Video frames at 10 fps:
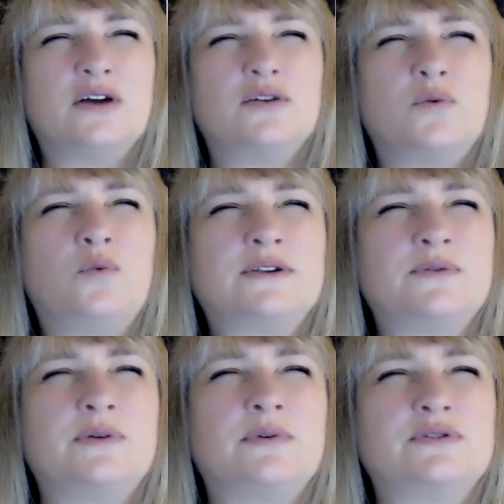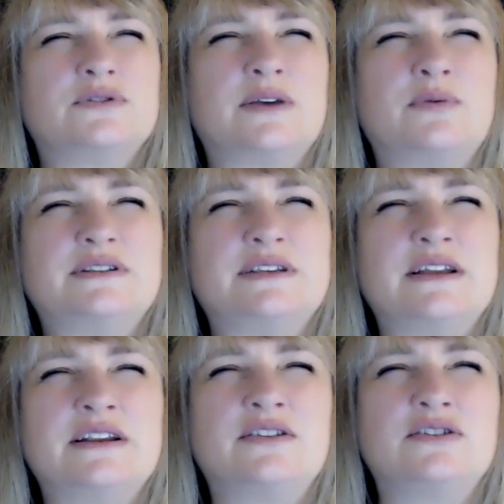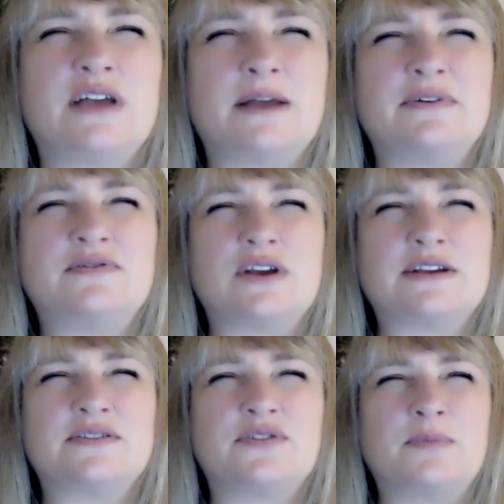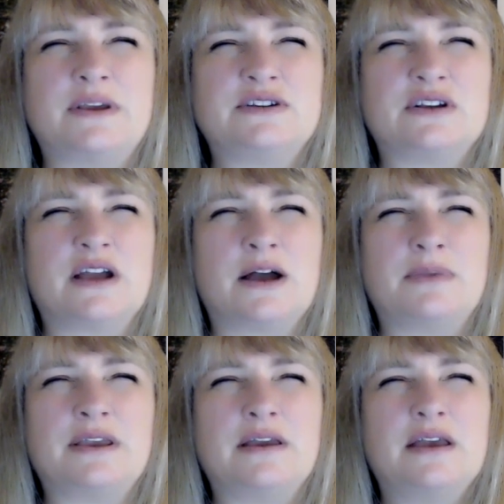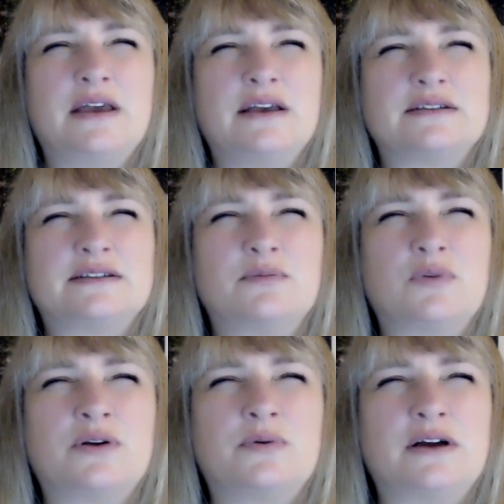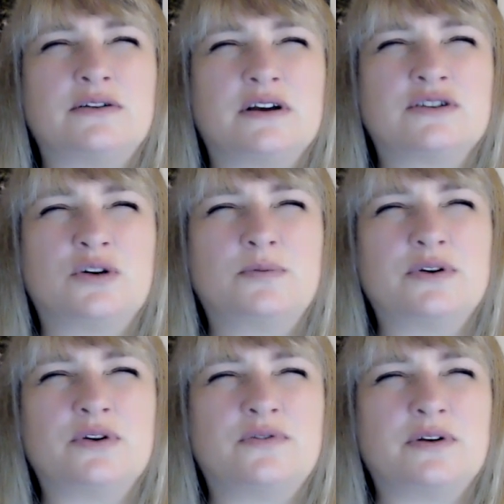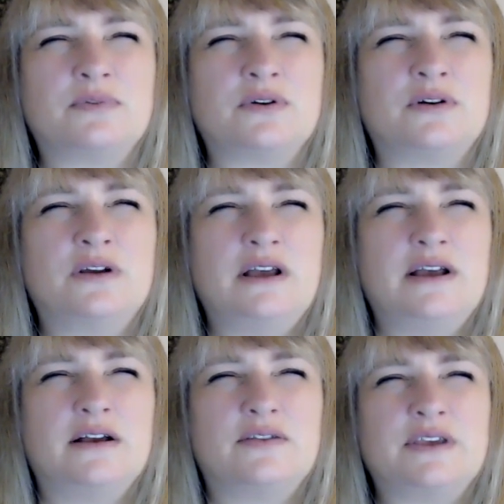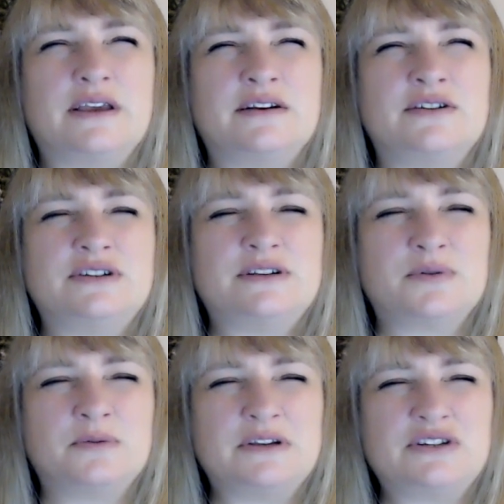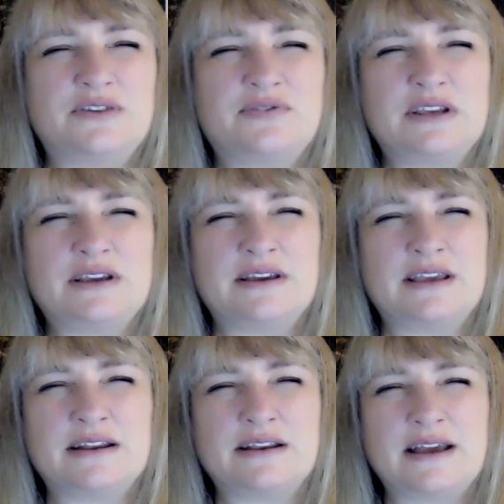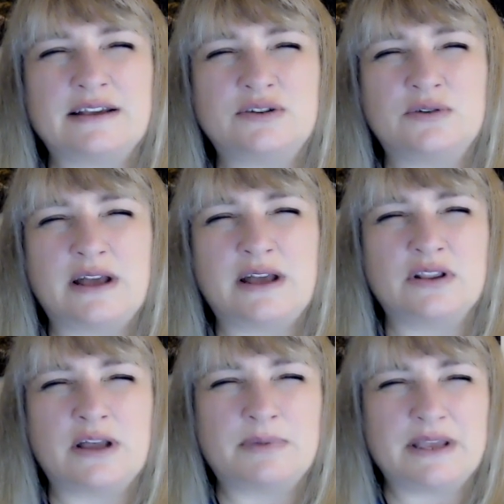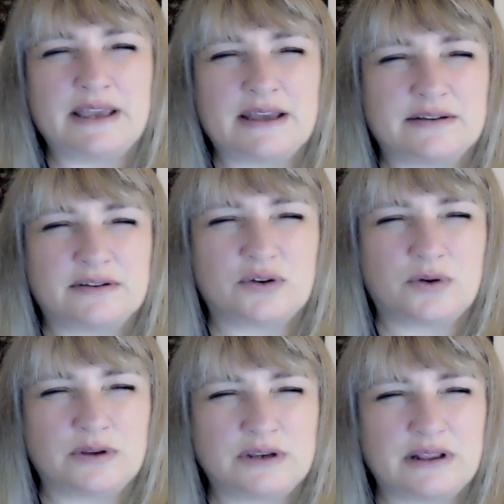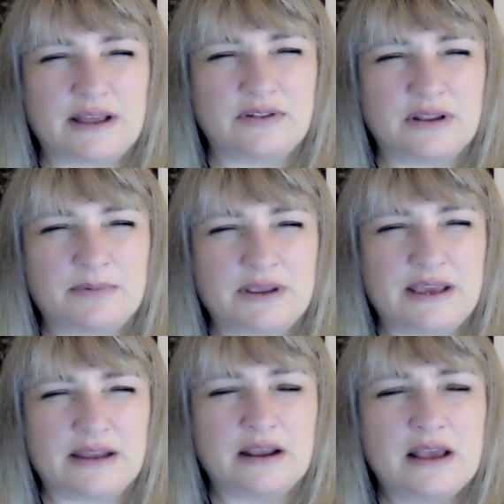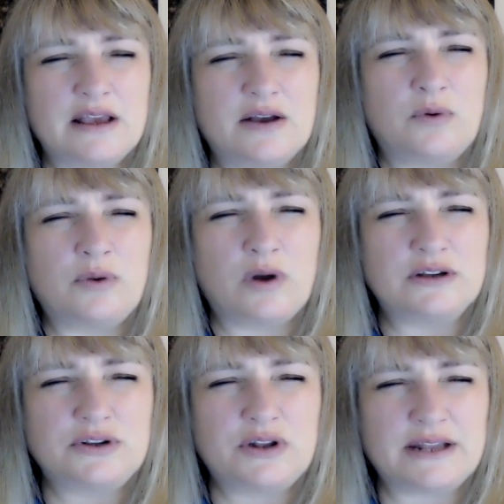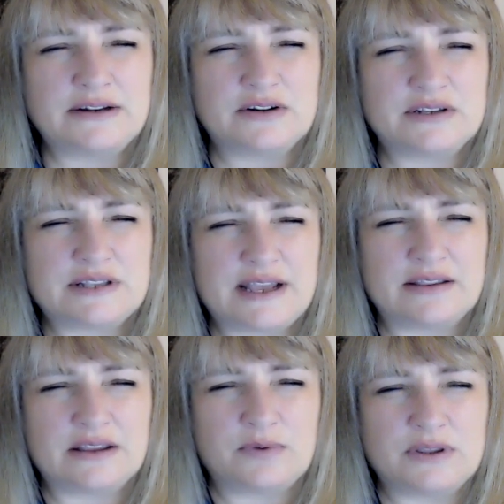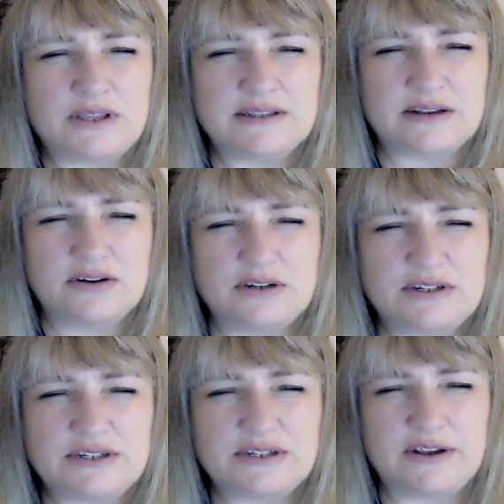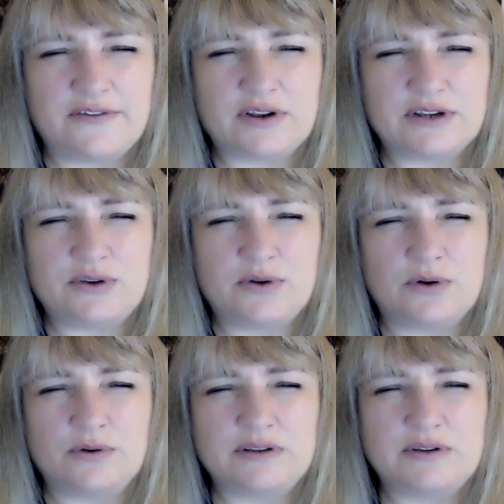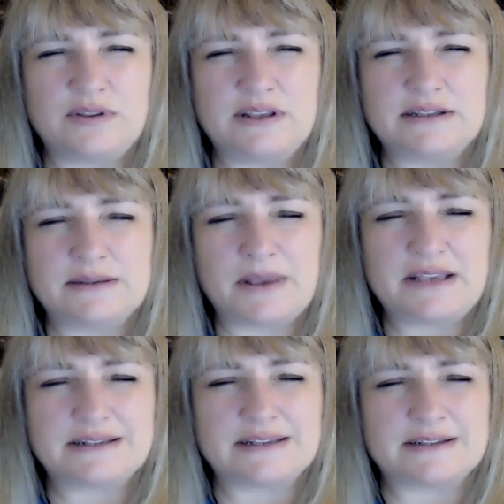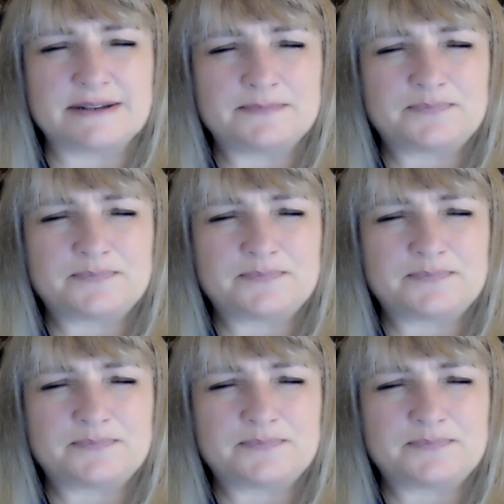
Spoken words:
what do we want to say? We see another time of transformation coming somewhere around October, November. The energies will be shifting again as you level up again. You're going to level up again. We want you to understand that when these energies shift and you go into these spaces,